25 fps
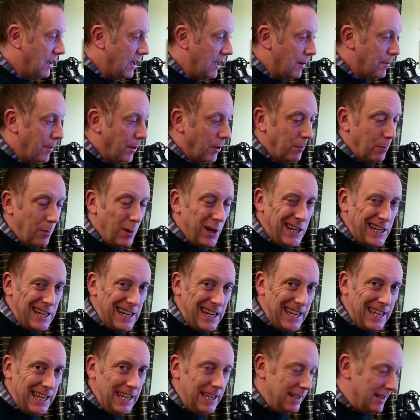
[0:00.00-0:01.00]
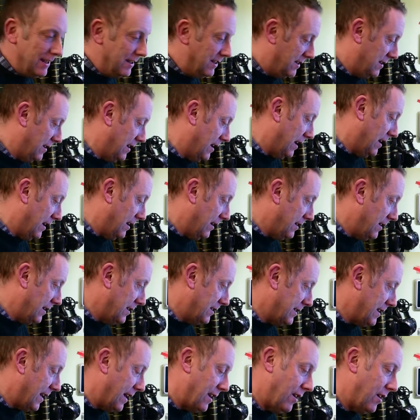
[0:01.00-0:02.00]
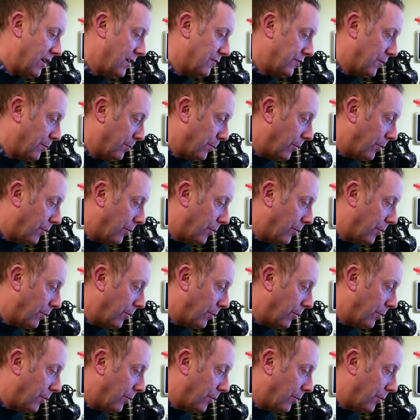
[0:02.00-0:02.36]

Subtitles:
about my needs, and he said, I have the